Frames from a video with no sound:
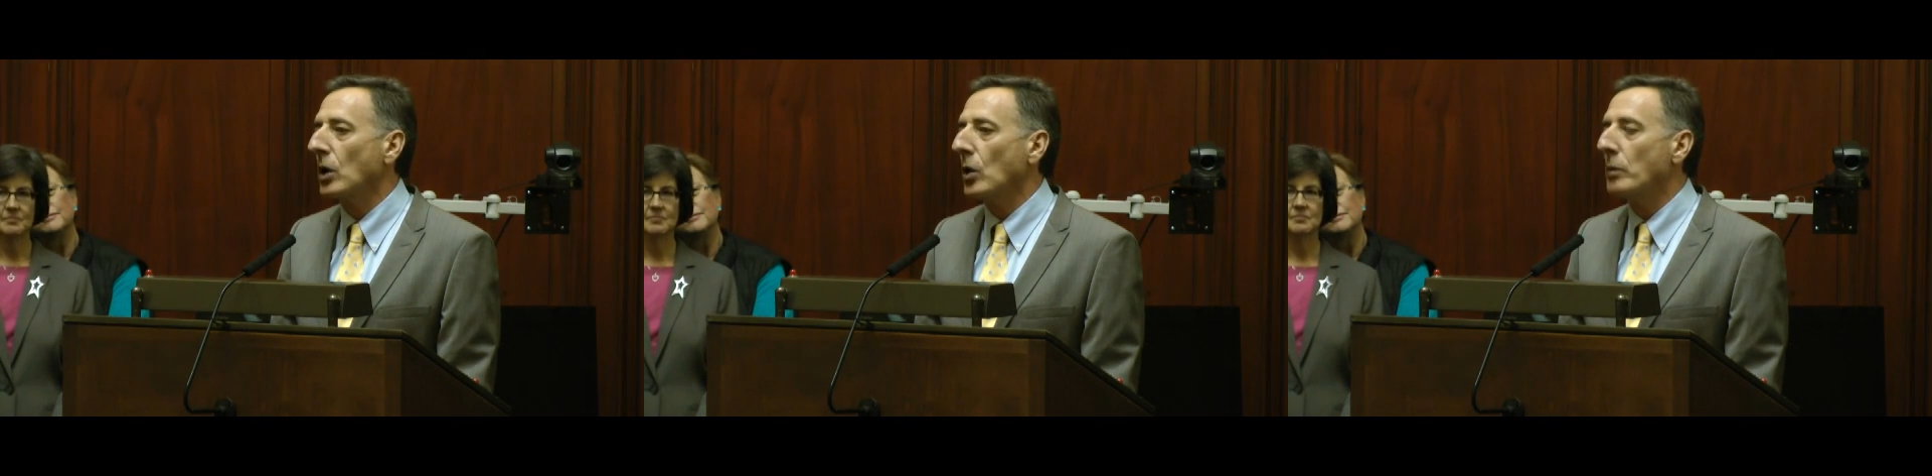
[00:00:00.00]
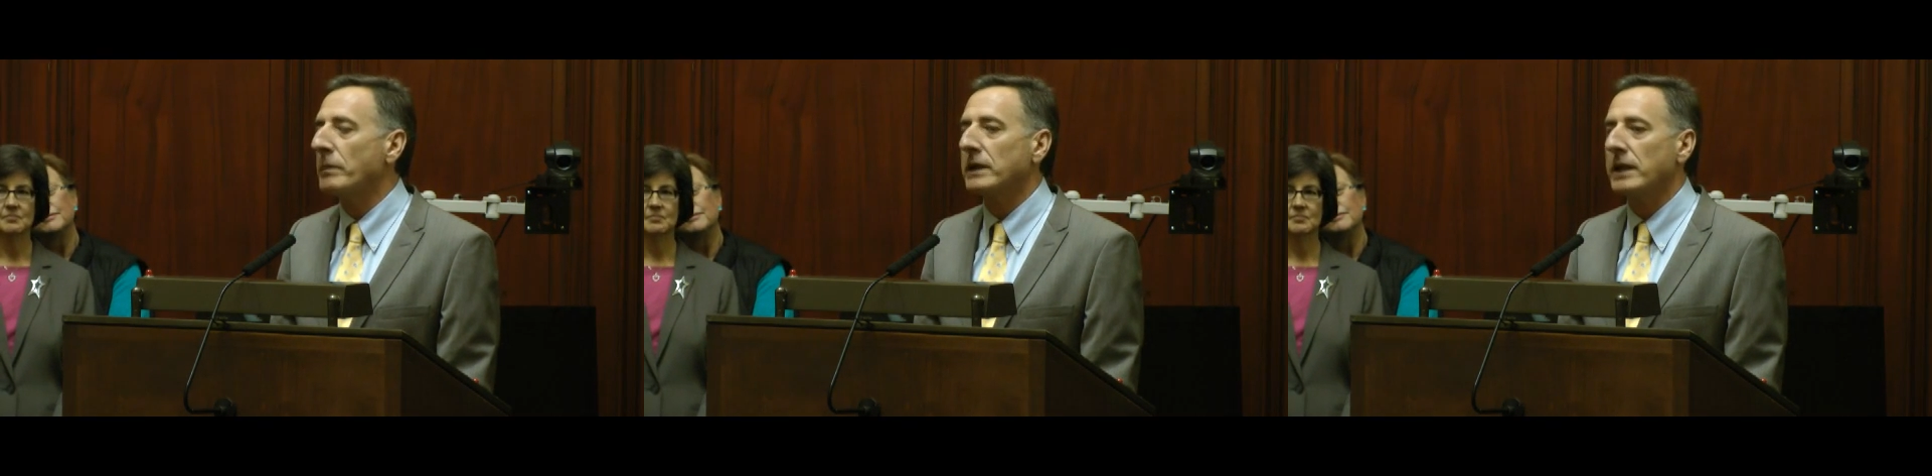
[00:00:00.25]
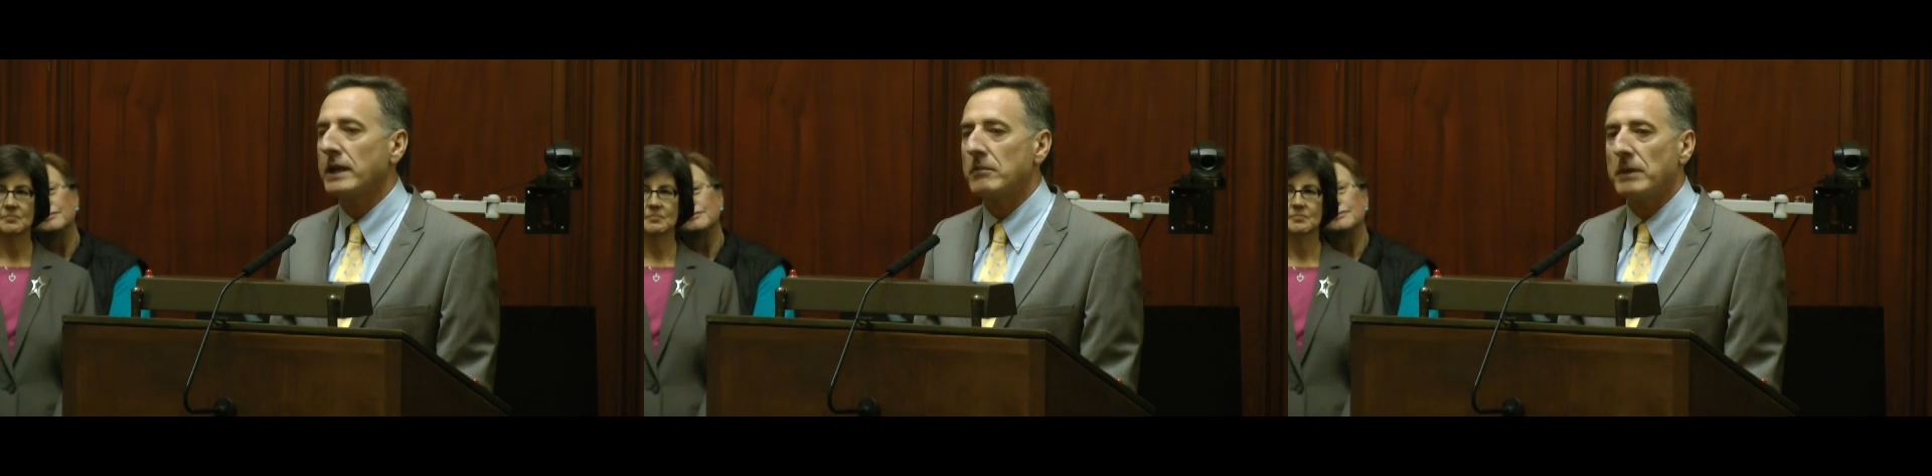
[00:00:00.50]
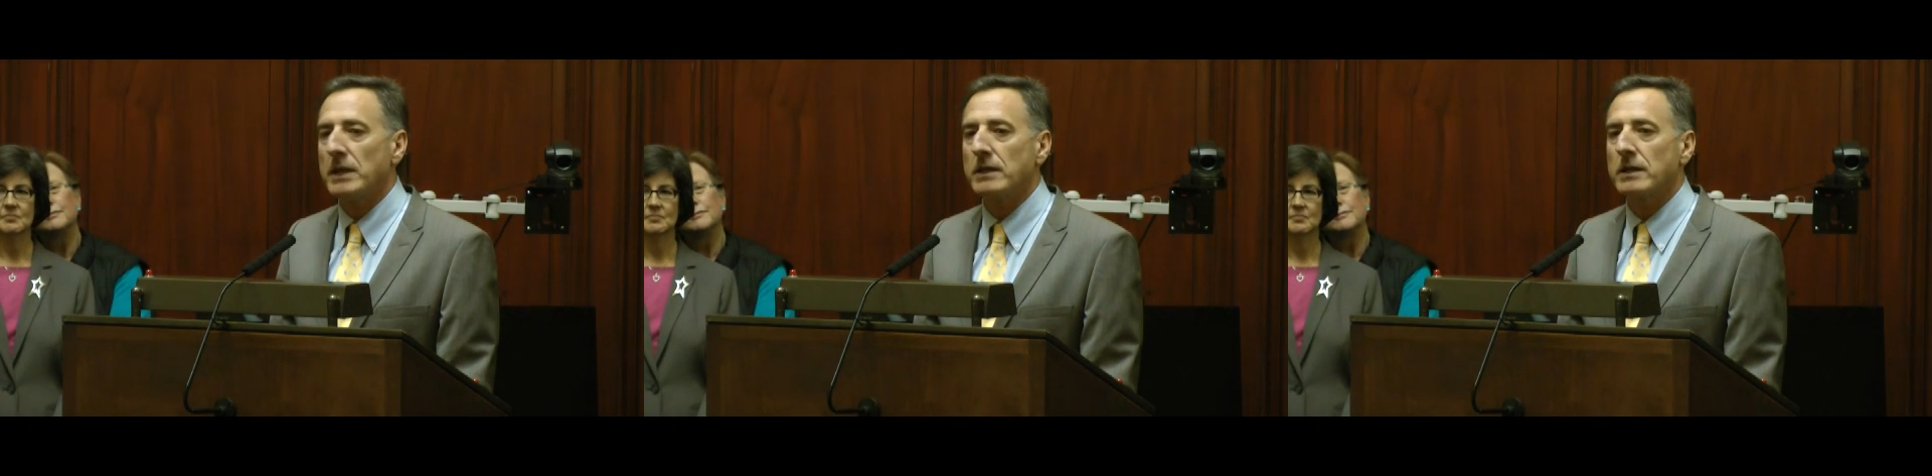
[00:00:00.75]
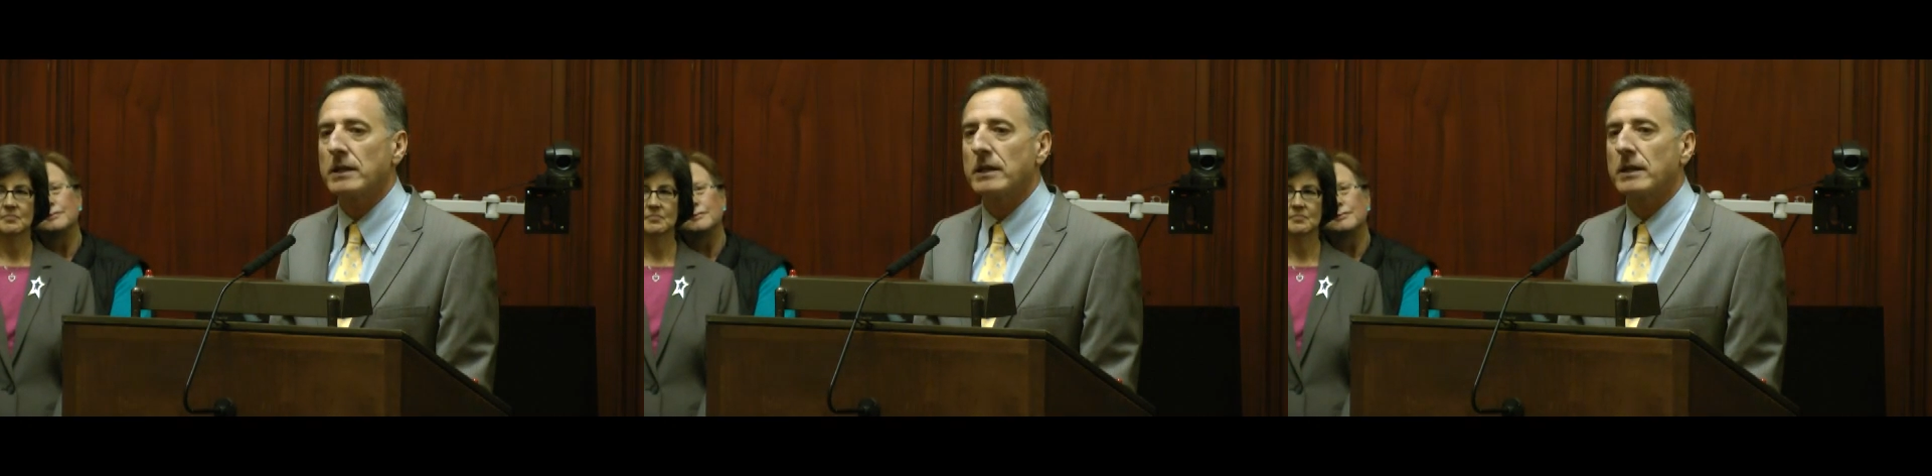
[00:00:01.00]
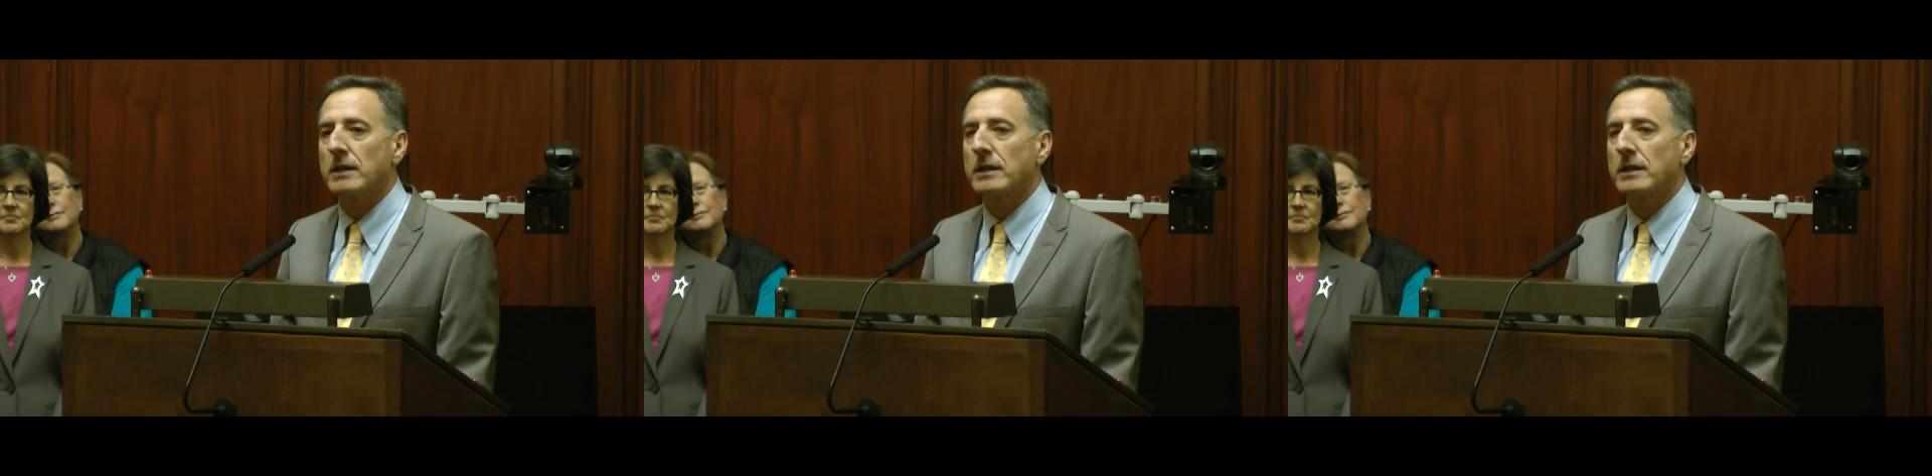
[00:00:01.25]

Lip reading: openly admit that